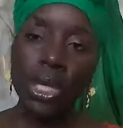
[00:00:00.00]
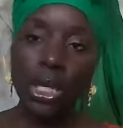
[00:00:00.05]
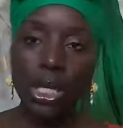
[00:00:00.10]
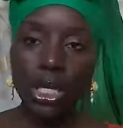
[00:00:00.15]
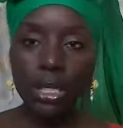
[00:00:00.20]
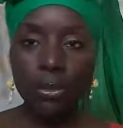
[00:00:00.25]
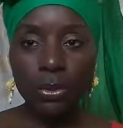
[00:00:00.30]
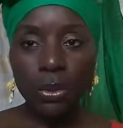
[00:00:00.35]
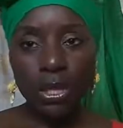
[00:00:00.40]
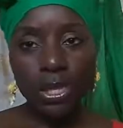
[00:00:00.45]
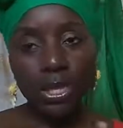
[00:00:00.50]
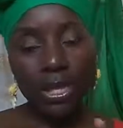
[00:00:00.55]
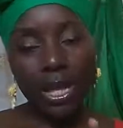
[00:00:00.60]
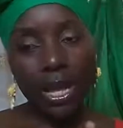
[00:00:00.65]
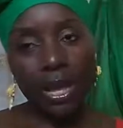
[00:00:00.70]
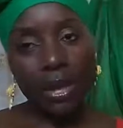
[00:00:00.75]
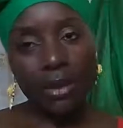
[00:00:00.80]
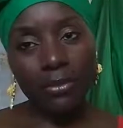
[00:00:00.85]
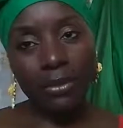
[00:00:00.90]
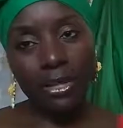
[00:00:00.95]
is because they
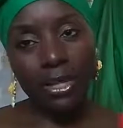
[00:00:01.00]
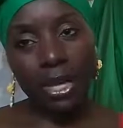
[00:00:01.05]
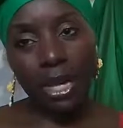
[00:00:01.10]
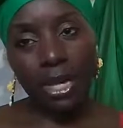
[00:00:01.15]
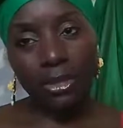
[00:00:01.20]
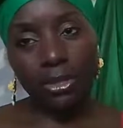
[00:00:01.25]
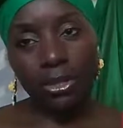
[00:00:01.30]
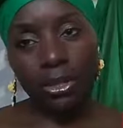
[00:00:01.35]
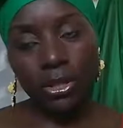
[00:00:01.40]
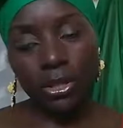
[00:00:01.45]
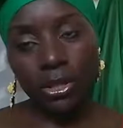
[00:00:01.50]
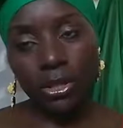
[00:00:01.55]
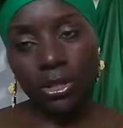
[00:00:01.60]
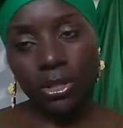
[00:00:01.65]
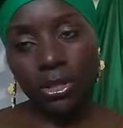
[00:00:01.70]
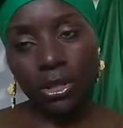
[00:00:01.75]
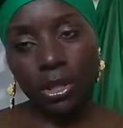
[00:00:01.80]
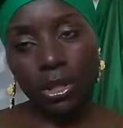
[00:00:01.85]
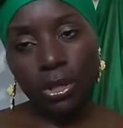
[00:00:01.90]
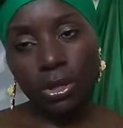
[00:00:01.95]
have yet
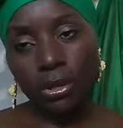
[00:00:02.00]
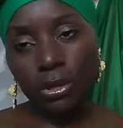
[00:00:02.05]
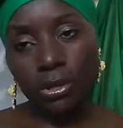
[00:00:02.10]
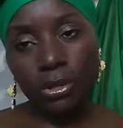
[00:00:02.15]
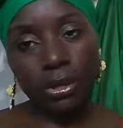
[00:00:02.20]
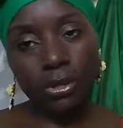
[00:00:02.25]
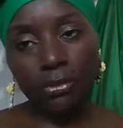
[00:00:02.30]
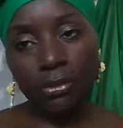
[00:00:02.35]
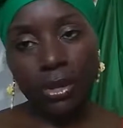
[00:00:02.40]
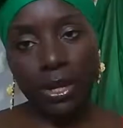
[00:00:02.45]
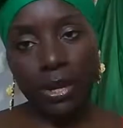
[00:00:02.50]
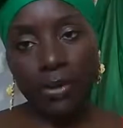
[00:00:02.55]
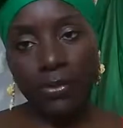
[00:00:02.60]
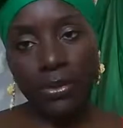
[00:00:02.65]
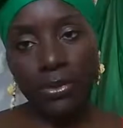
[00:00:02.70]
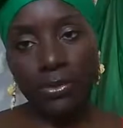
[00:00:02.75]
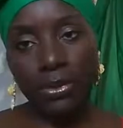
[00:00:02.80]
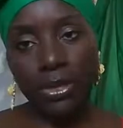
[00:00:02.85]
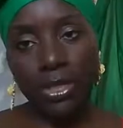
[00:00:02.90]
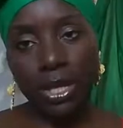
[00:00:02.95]
to learn to forgive
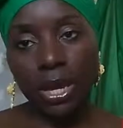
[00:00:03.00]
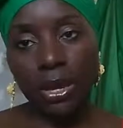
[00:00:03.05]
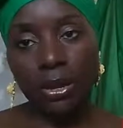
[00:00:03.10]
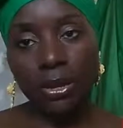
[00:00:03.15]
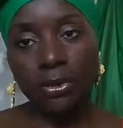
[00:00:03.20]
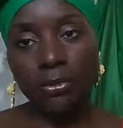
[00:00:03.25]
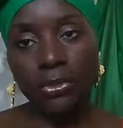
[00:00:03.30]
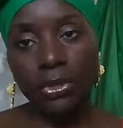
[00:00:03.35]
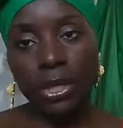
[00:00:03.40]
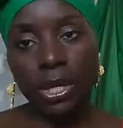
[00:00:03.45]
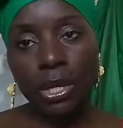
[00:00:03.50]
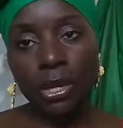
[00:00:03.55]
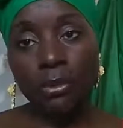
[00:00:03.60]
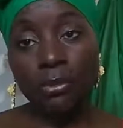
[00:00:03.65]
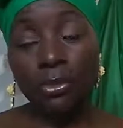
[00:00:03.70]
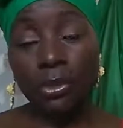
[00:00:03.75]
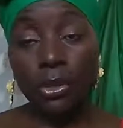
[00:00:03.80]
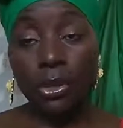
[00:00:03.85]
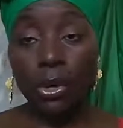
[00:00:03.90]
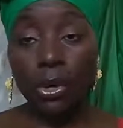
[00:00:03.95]
themselves
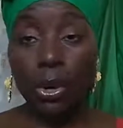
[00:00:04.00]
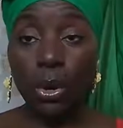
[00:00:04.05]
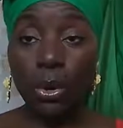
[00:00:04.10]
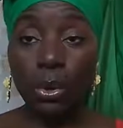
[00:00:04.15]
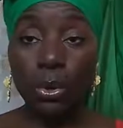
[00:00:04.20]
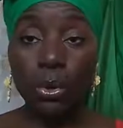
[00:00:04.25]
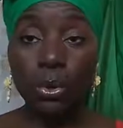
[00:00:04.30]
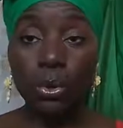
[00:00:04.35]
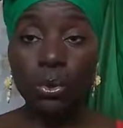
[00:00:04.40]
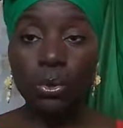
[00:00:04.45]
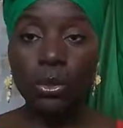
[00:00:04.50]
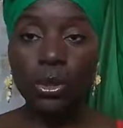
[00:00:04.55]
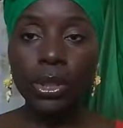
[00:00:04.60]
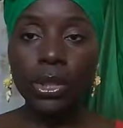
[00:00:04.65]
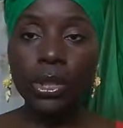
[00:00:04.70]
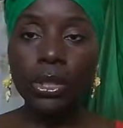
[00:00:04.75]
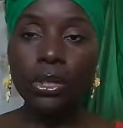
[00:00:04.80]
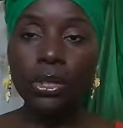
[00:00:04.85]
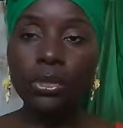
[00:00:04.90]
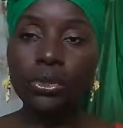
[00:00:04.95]
for their own
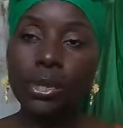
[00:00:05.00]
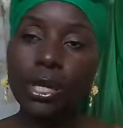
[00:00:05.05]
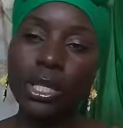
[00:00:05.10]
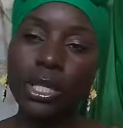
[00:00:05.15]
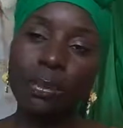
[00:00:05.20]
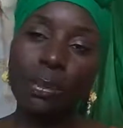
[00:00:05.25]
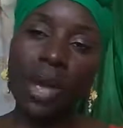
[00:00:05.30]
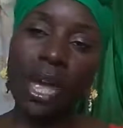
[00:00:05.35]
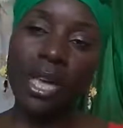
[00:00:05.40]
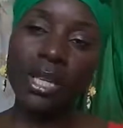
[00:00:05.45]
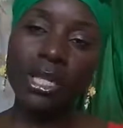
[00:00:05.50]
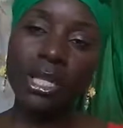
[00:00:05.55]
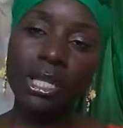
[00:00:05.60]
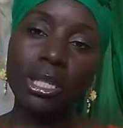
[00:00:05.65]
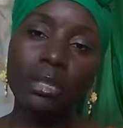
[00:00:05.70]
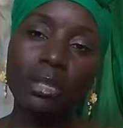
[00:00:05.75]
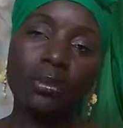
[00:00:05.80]
trespasses,